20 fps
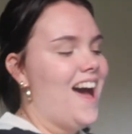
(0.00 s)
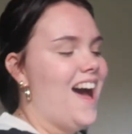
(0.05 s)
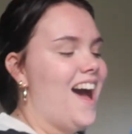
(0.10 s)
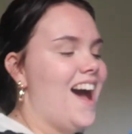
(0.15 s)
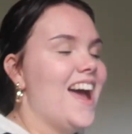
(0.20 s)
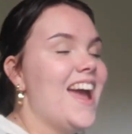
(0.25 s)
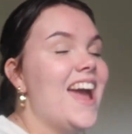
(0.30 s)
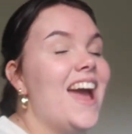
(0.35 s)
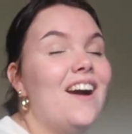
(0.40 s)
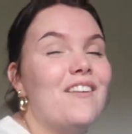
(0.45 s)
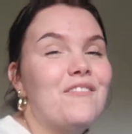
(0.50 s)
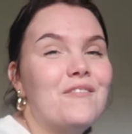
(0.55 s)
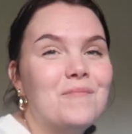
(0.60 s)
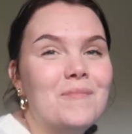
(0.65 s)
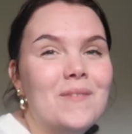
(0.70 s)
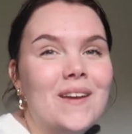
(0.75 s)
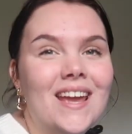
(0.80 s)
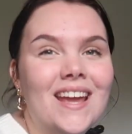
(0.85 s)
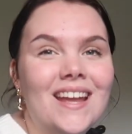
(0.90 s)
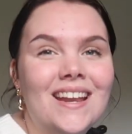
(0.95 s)
I have
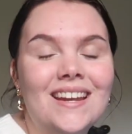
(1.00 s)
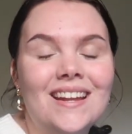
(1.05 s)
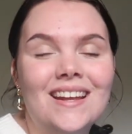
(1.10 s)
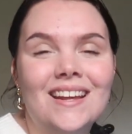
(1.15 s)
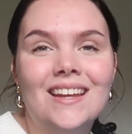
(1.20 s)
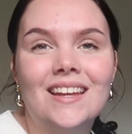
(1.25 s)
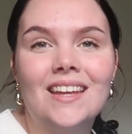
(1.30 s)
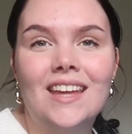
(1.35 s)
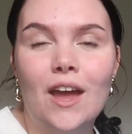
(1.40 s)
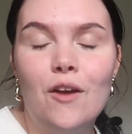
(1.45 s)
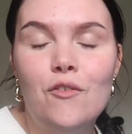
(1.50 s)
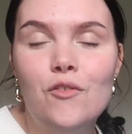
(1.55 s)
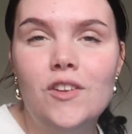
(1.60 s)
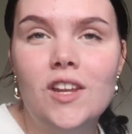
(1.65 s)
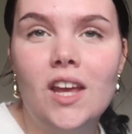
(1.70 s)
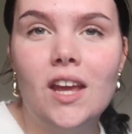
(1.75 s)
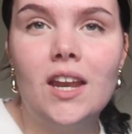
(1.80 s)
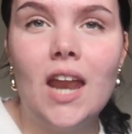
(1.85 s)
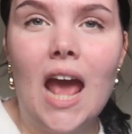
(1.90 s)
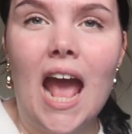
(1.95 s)
been
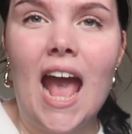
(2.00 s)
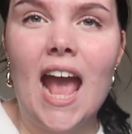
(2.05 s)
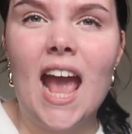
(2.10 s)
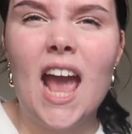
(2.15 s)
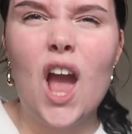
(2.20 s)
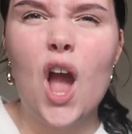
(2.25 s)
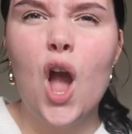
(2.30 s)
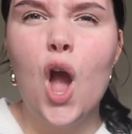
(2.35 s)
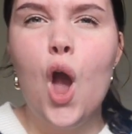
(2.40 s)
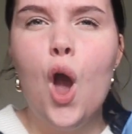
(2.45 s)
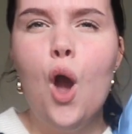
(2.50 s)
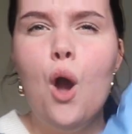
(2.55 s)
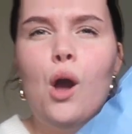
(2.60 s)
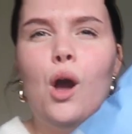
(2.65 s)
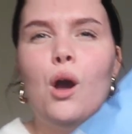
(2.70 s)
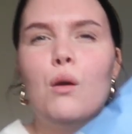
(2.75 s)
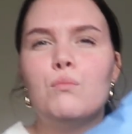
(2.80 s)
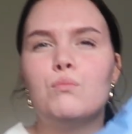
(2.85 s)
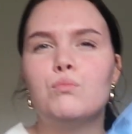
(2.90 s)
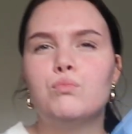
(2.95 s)
gifted a
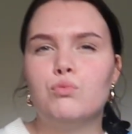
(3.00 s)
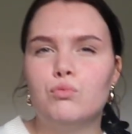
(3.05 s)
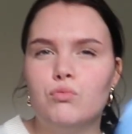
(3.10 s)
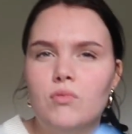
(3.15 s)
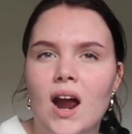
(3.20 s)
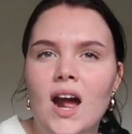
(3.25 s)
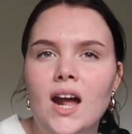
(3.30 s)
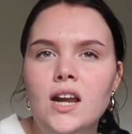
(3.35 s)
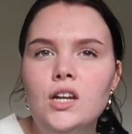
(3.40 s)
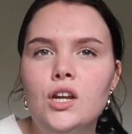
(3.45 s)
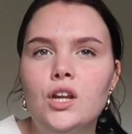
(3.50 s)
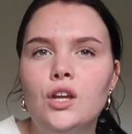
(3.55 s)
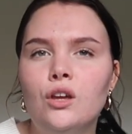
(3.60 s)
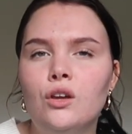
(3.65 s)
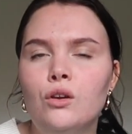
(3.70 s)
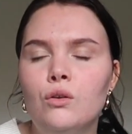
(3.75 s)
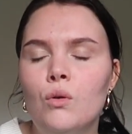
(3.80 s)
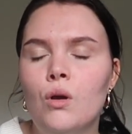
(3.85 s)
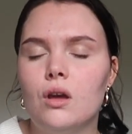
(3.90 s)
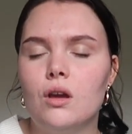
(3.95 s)
brand
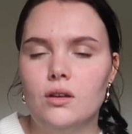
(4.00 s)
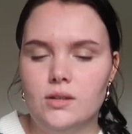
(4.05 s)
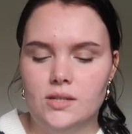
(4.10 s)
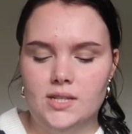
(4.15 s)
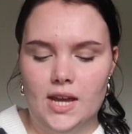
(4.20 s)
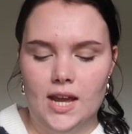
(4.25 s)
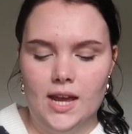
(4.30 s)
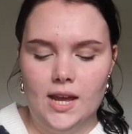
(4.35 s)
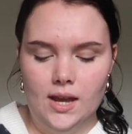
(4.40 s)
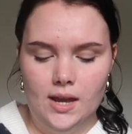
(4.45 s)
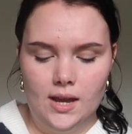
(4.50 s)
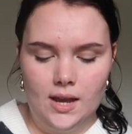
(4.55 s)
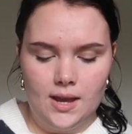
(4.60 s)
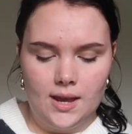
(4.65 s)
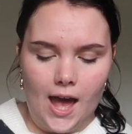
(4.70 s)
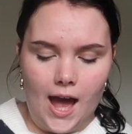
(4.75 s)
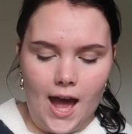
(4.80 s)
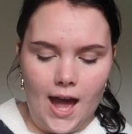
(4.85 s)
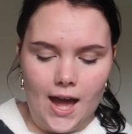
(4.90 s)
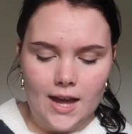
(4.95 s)
new hoodie
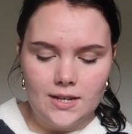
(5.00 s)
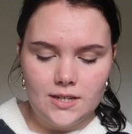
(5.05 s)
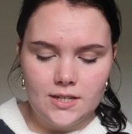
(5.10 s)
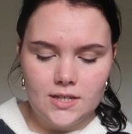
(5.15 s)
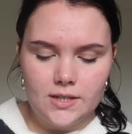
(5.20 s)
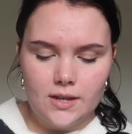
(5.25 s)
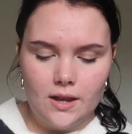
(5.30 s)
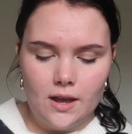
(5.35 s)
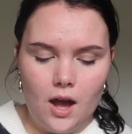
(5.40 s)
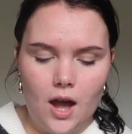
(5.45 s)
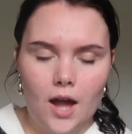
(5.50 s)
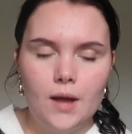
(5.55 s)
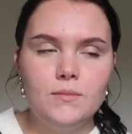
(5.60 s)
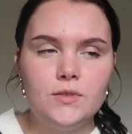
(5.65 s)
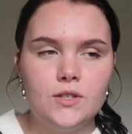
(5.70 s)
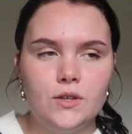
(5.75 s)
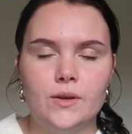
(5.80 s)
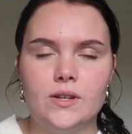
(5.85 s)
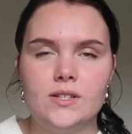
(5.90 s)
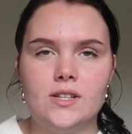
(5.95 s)
and I'm
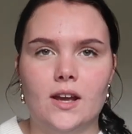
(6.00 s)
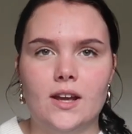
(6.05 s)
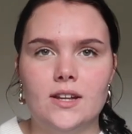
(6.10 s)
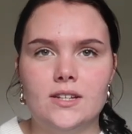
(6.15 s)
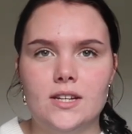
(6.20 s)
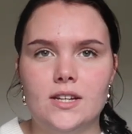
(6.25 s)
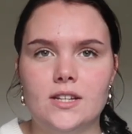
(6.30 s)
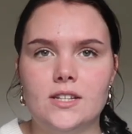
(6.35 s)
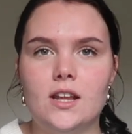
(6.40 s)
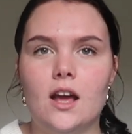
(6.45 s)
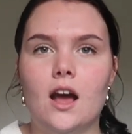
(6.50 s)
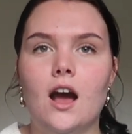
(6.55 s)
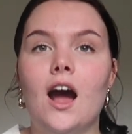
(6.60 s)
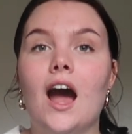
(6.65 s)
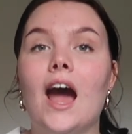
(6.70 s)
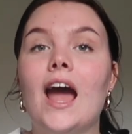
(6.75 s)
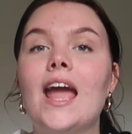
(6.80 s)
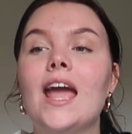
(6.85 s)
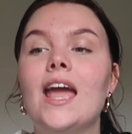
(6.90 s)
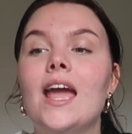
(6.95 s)
so excited.
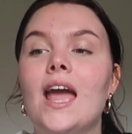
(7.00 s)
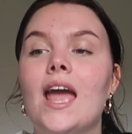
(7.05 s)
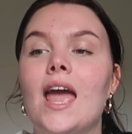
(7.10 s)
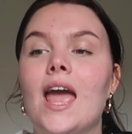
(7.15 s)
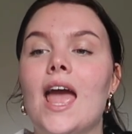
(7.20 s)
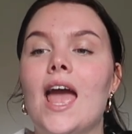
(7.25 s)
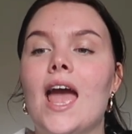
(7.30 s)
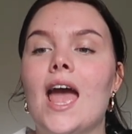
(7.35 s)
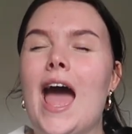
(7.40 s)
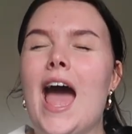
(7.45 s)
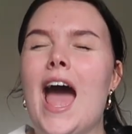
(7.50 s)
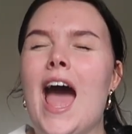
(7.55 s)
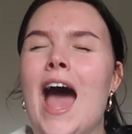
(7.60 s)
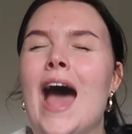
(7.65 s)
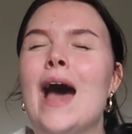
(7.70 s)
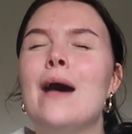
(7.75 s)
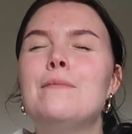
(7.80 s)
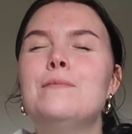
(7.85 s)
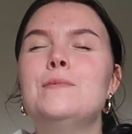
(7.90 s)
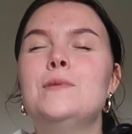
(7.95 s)
I
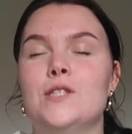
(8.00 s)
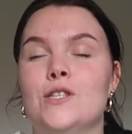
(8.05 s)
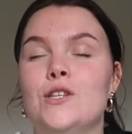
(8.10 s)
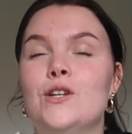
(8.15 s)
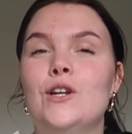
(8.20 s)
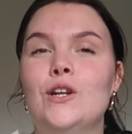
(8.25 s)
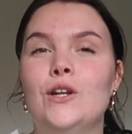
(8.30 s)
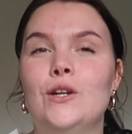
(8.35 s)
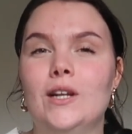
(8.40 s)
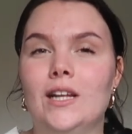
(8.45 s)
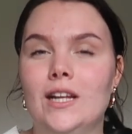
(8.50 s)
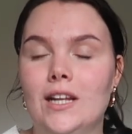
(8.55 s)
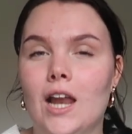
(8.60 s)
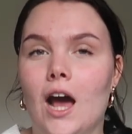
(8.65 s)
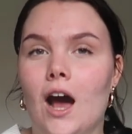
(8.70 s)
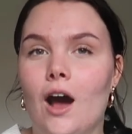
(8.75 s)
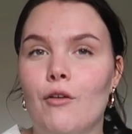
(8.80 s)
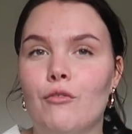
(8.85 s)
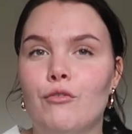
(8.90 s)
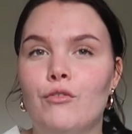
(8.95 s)
absolutely
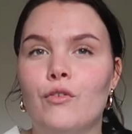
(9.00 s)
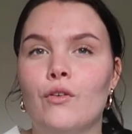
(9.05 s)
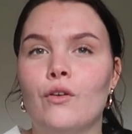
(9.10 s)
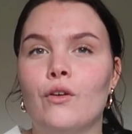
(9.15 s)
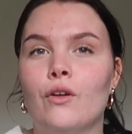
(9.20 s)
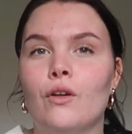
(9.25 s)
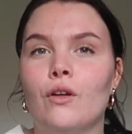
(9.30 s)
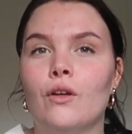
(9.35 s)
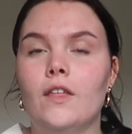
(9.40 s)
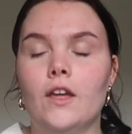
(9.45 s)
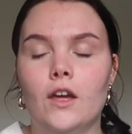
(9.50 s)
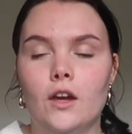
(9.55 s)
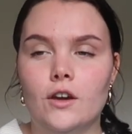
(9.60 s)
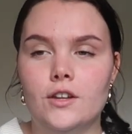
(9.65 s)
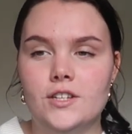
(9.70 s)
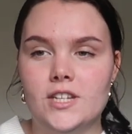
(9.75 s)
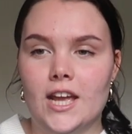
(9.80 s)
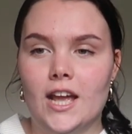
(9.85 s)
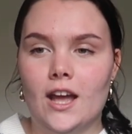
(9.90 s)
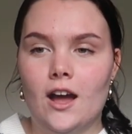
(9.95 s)
love the
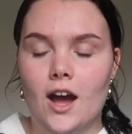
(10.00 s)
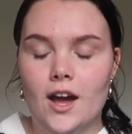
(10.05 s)
Oodie.